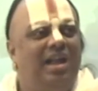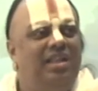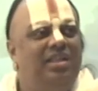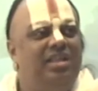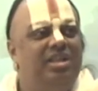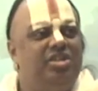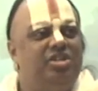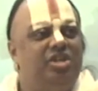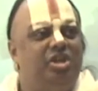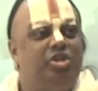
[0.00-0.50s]

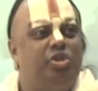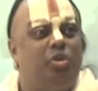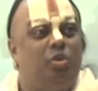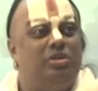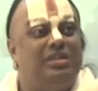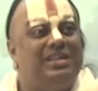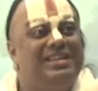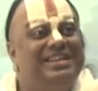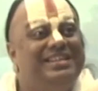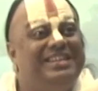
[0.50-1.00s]
And this
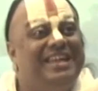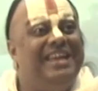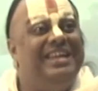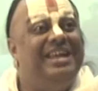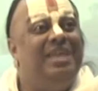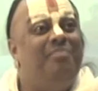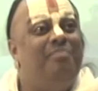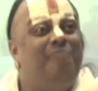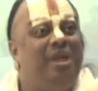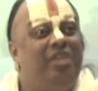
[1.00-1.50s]

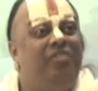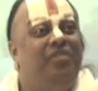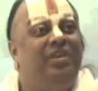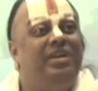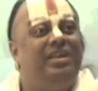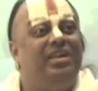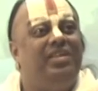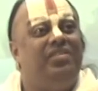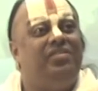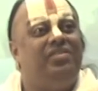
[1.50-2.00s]
totalitarian
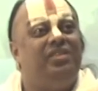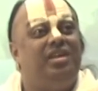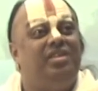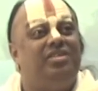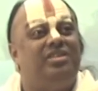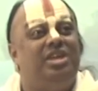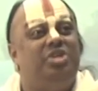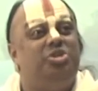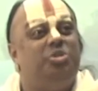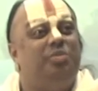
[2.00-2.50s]
benefit
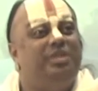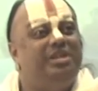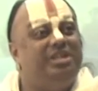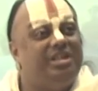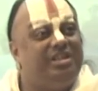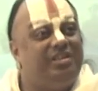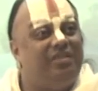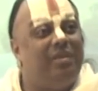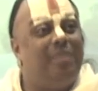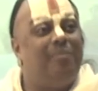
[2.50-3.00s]
is said
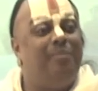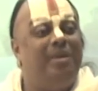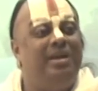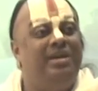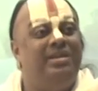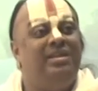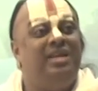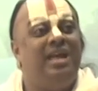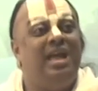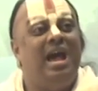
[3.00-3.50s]
to be the
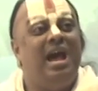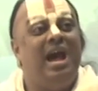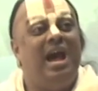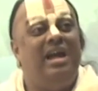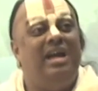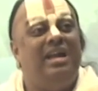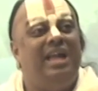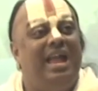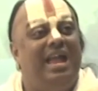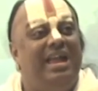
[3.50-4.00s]
development,